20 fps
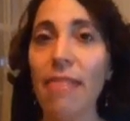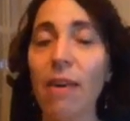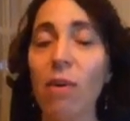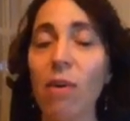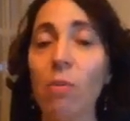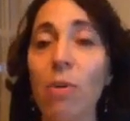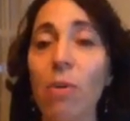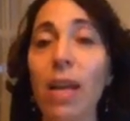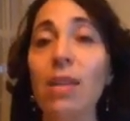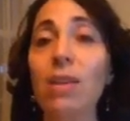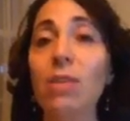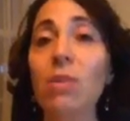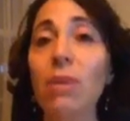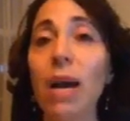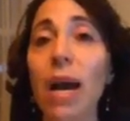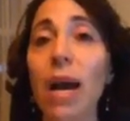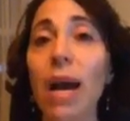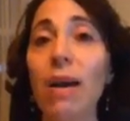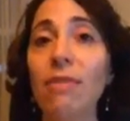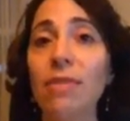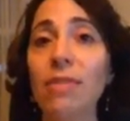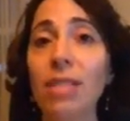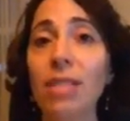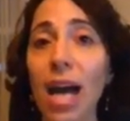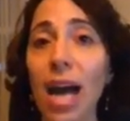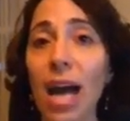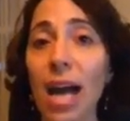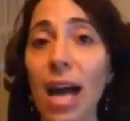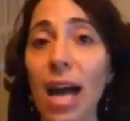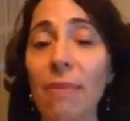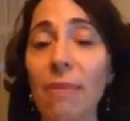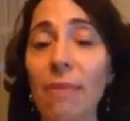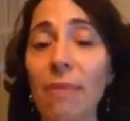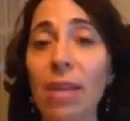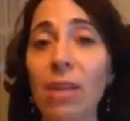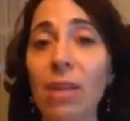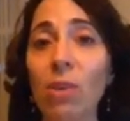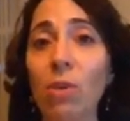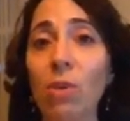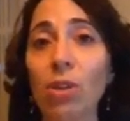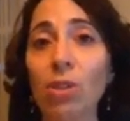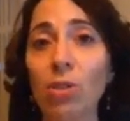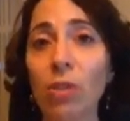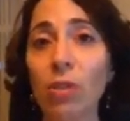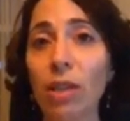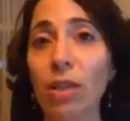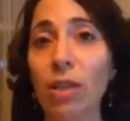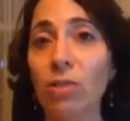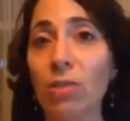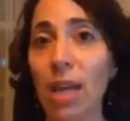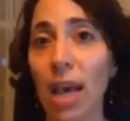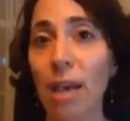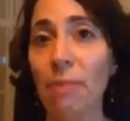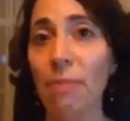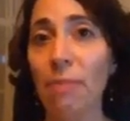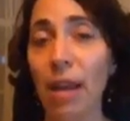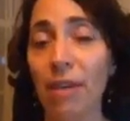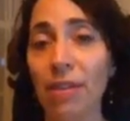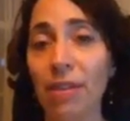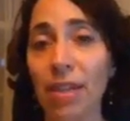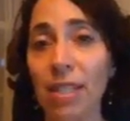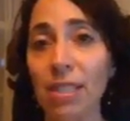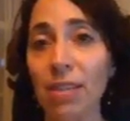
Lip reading: that when you have time that you are doing those high payoff